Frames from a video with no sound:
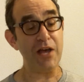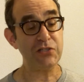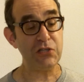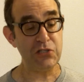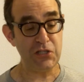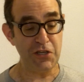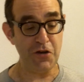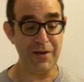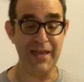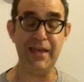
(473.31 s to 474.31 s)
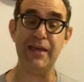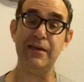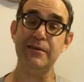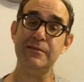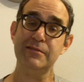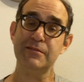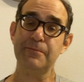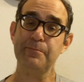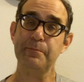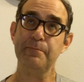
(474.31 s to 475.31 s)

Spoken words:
question to you is,